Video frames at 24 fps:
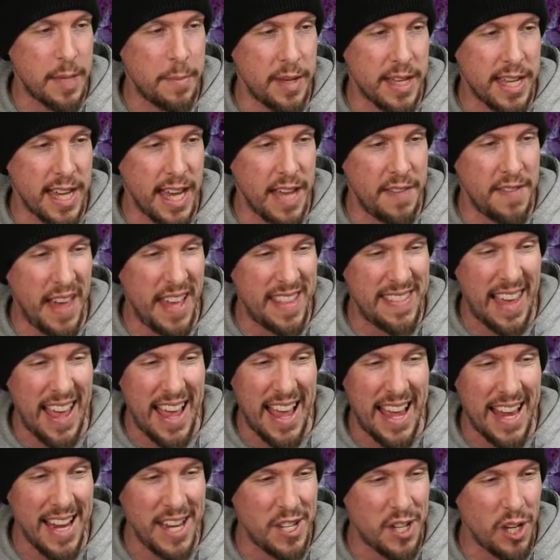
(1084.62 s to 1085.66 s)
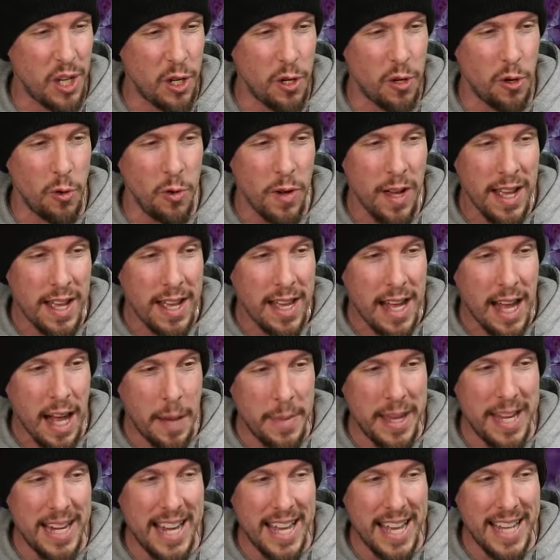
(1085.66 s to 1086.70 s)
again. That that A2 I
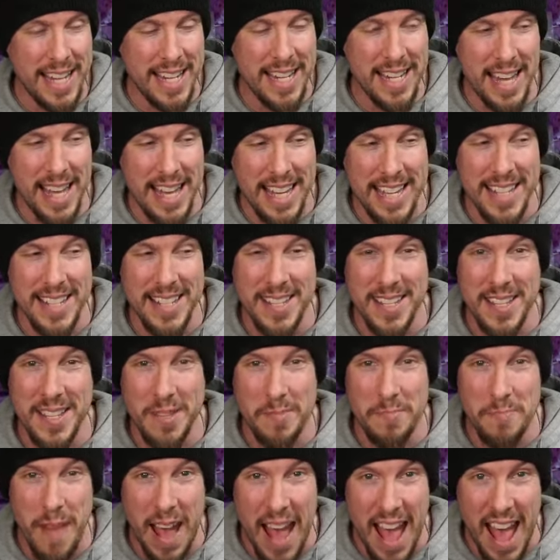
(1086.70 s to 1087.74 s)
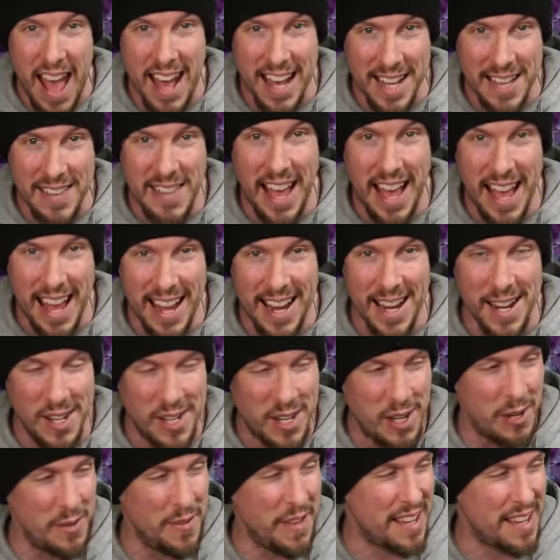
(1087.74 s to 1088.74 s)
mean, it can it can smack that A2.